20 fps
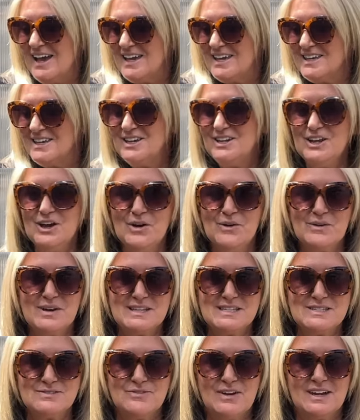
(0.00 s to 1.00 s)
You know,
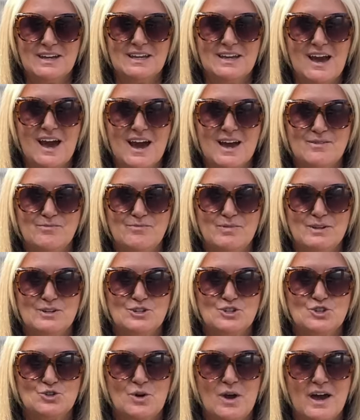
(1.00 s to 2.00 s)
it's funny, I've been
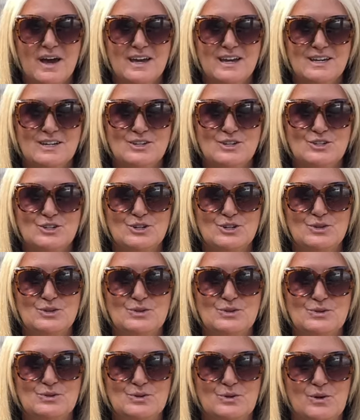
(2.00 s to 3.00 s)
trying
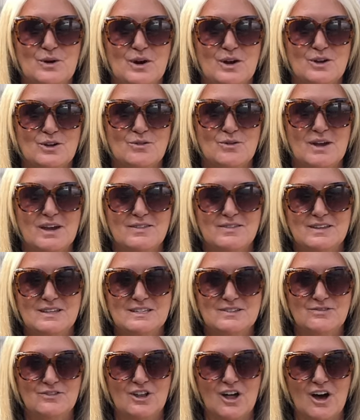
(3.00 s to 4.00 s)
to create
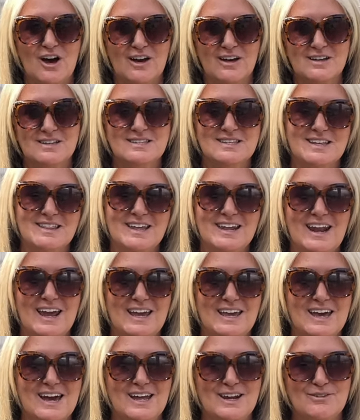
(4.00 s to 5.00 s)
these vlogs and then I
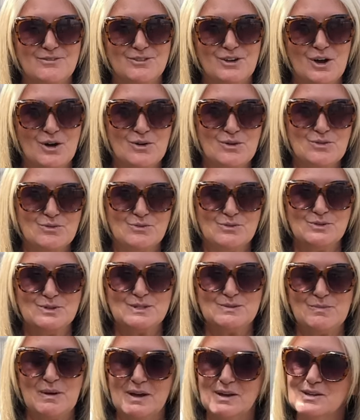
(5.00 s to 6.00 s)
kind of go through
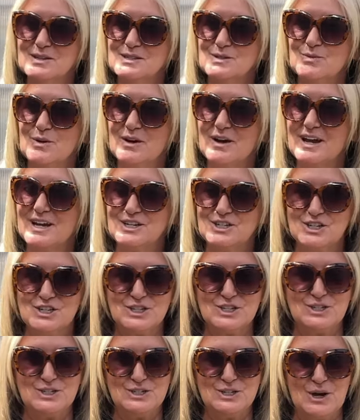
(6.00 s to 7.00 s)
spells where I
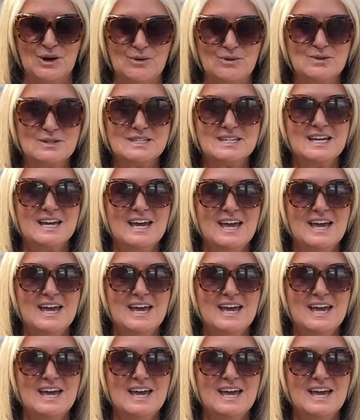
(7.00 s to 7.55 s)
just don't.